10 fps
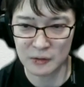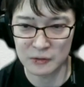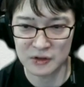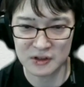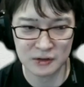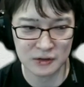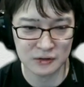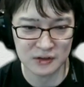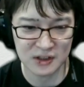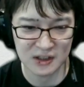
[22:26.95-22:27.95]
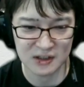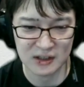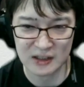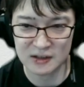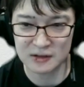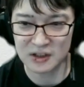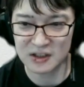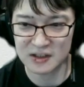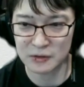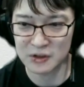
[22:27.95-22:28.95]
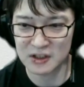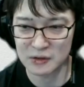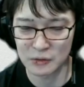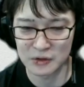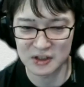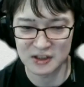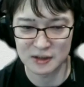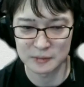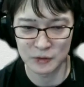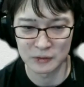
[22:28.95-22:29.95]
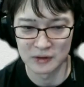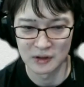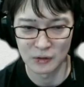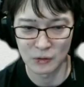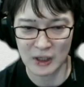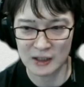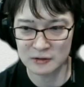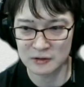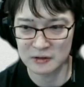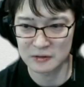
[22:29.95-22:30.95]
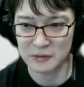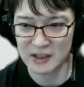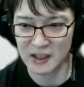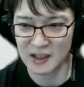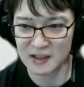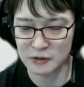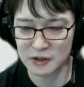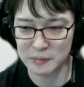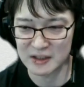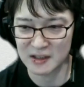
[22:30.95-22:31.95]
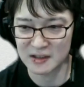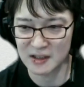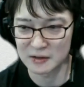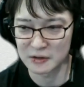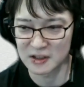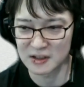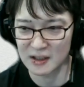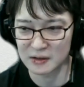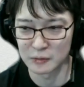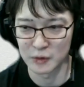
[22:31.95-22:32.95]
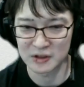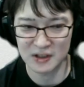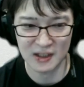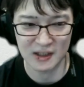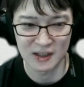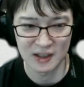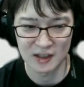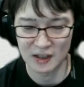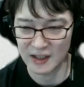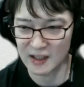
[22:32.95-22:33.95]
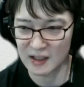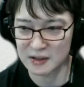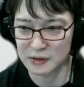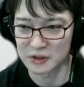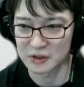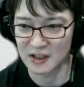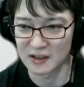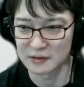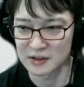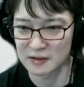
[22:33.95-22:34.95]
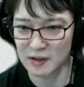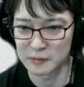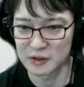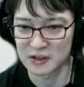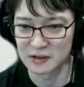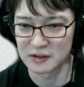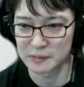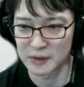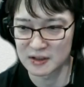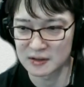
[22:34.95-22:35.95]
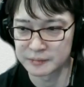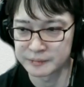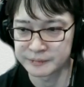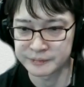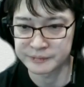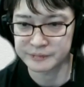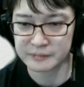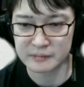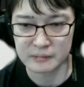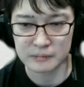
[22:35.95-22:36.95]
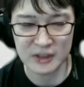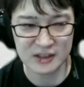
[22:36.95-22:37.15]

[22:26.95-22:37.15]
So as shown in this figure, a situation in which some baseball articles are retained, while other topics are mixed in, may be what users want.